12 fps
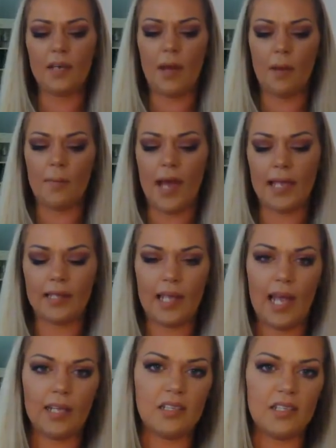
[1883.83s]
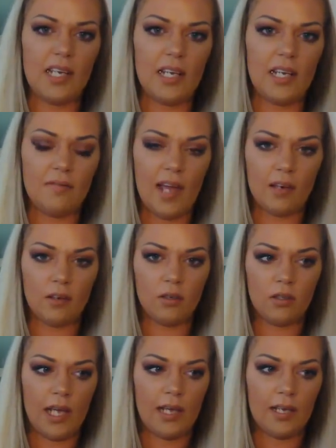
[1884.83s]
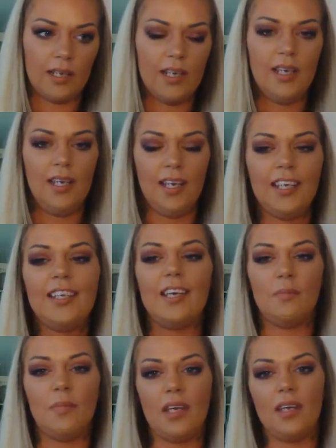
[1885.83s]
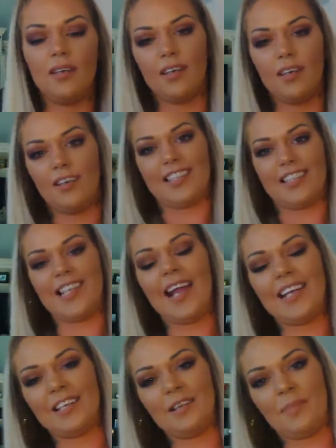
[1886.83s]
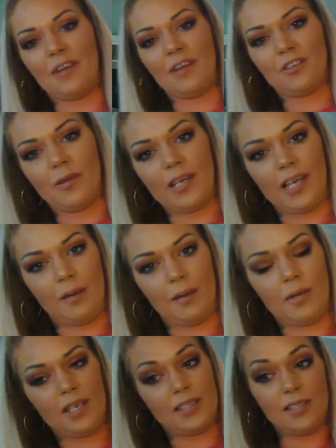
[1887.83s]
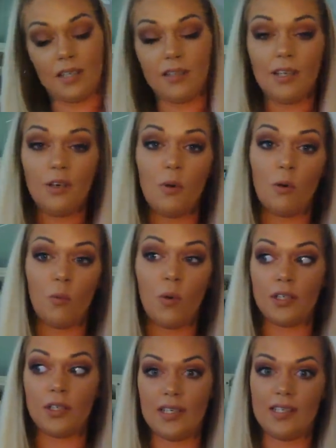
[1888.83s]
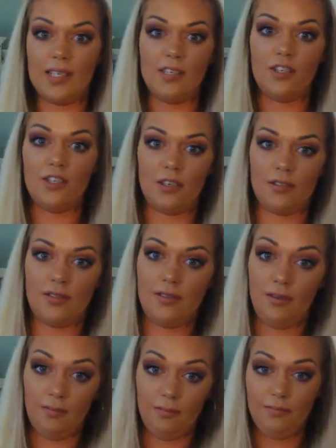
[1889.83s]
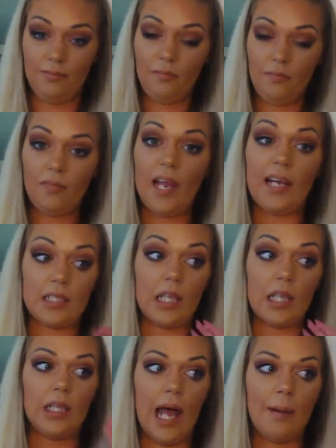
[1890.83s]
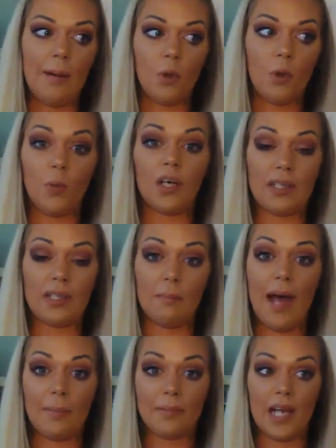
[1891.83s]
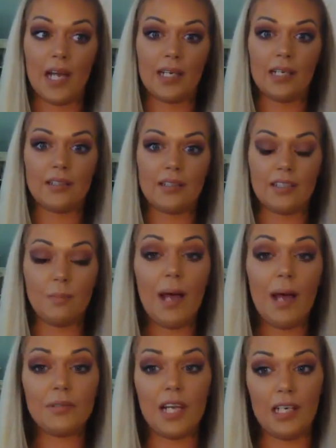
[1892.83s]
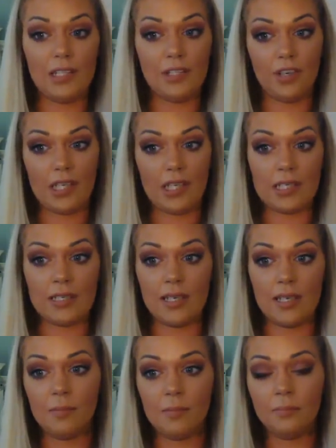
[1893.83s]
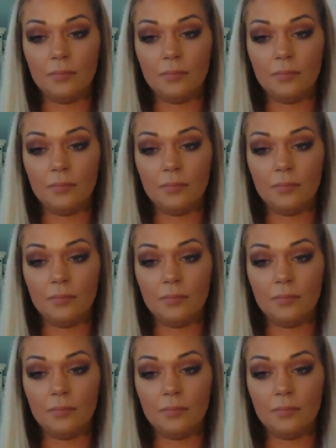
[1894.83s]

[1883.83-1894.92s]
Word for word: about buying that and seeing if that'll like get me excited about doing it because it's a little more work than t-shirts and it's a lot more work than pop sockets because pop sockets are easy.